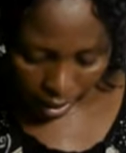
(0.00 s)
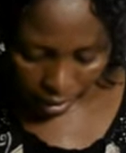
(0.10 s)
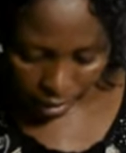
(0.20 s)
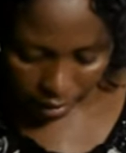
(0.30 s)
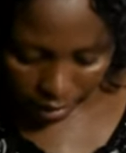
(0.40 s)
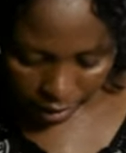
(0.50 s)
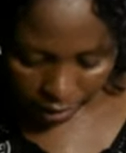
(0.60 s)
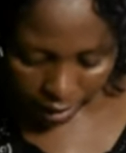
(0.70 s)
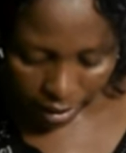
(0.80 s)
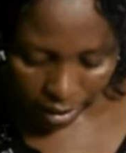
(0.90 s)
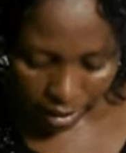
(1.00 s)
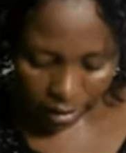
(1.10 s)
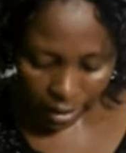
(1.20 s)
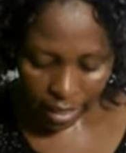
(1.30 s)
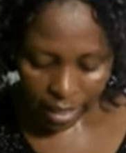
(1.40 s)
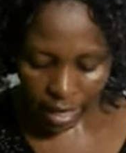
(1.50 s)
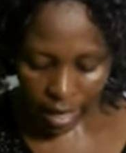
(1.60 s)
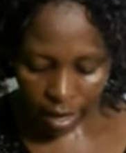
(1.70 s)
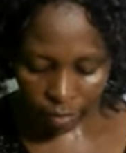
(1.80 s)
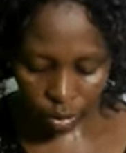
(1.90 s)
is written inside
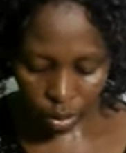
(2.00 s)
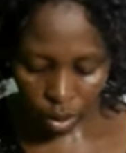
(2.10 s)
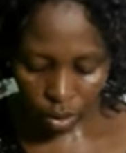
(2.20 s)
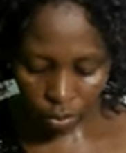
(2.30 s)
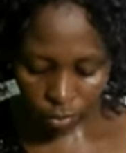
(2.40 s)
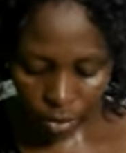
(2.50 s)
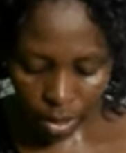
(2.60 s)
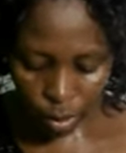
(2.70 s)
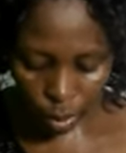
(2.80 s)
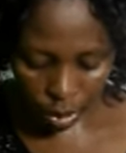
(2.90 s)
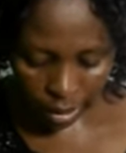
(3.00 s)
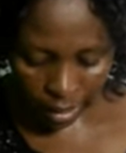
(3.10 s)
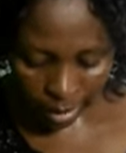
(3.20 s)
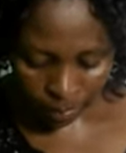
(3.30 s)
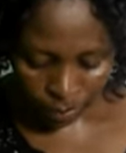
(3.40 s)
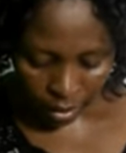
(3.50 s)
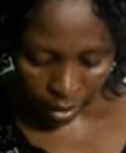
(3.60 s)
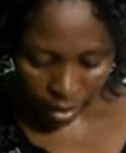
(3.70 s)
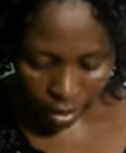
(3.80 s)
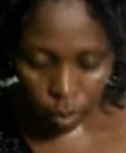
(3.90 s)
the F stop of V hook
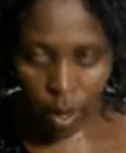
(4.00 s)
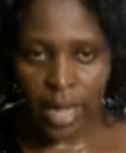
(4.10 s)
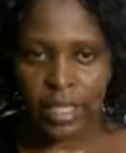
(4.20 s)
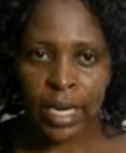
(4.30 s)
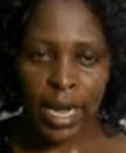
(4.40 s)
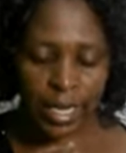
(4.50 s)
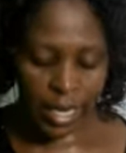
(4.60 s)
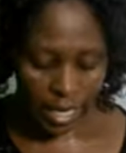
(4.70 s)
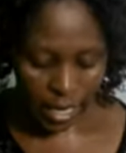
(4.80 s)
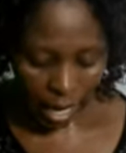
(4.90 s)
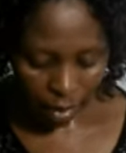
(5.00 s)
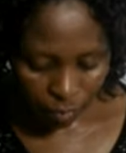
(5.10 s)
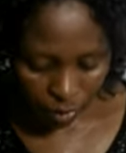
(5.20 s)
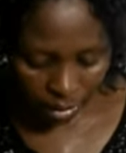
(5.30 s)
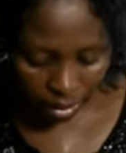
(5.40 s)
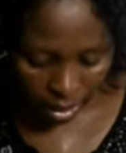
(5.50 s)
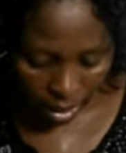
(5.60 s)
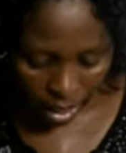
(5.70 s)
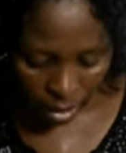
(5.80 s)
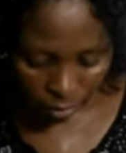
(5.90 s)
in words like graphs,
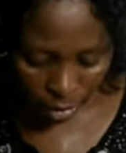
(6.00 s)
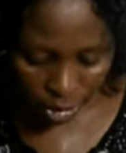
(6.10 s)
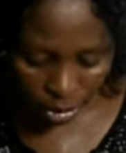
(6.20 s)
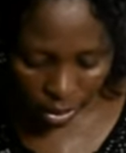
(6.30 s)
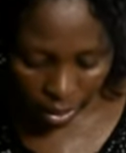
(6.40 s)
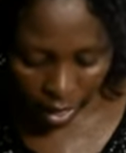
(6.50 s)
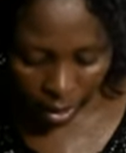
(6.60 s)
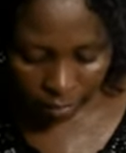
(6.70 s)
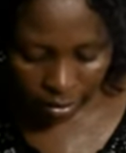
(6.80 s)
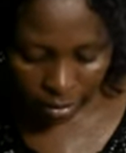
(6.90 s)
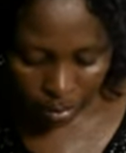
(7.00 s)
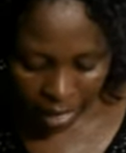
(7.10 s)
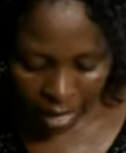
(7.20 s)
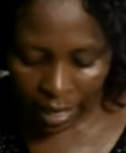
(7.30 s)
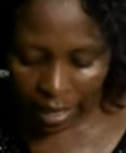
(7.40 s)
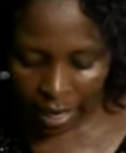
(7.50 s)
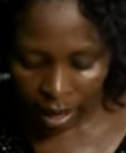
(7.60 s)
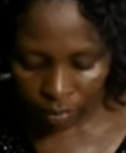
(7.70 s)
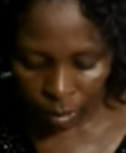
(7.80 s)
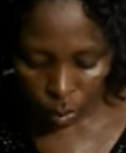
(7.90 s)
photographs,
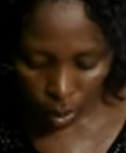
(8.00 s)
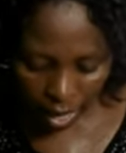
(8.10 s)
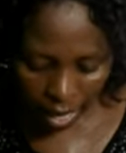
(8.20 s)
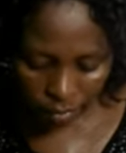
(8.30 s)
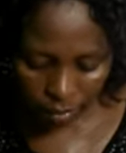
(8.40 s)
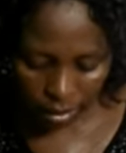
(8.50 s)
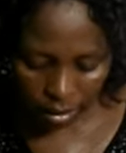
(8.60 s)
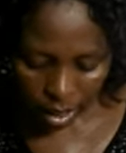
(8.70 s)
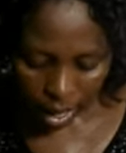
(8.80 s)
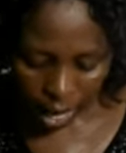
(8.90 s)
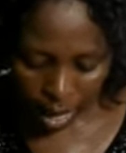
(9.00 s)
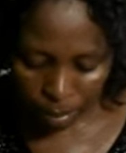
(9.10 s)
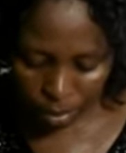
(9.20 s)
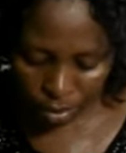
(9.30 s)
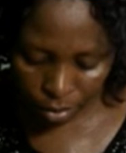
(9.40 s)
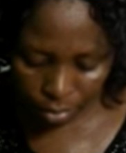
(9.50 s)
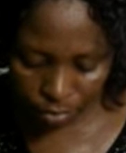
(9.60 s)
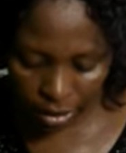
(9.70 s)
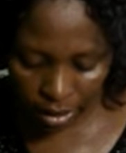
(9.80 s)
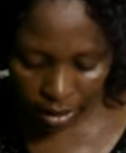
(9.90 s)
paragraphs, wives,
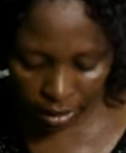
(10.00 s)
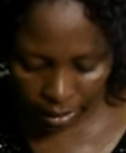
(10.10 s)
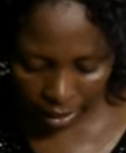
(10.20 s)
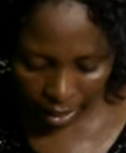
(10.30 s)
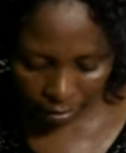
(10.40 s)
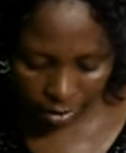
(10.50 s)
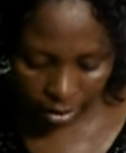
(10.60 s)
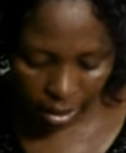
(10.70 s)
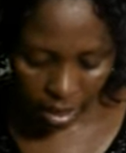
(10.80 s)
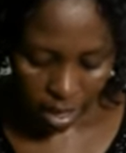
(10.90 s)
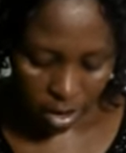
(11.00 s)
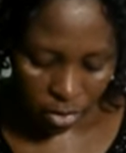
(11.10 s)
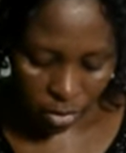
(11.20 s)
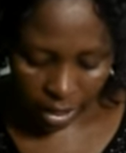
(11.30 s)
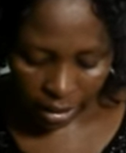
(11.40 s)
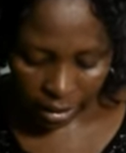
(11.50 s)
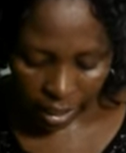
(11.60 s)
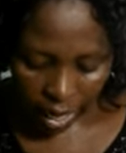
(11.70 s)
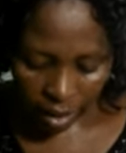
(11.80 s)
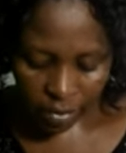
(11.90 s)
approves, serves,
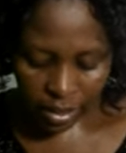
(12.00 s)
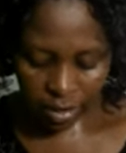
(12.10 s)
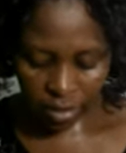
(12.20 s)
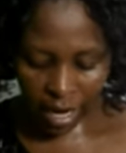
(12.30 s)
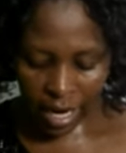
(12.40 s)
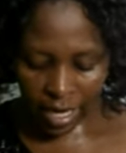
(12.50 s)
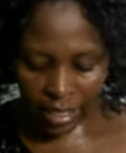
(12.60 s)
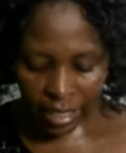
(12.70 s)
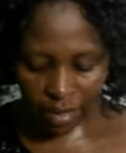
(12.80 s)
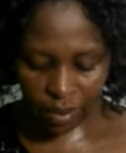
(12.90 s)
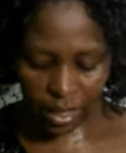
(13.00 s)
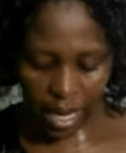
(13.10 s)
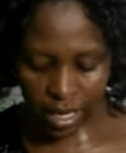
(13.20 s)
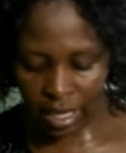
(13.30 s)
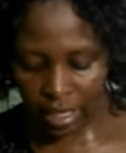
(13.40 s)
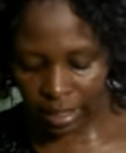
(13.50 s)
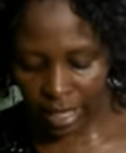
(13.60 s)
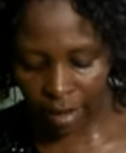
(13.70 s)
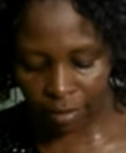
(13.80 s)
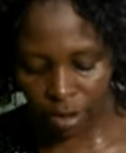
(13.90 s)
reserves, relatives, and
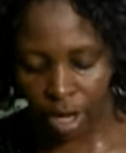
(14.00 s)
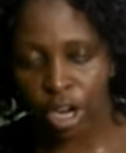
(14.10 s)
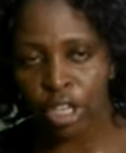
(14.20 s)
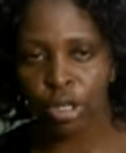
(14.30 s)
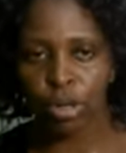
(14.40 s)
deserve. You're going to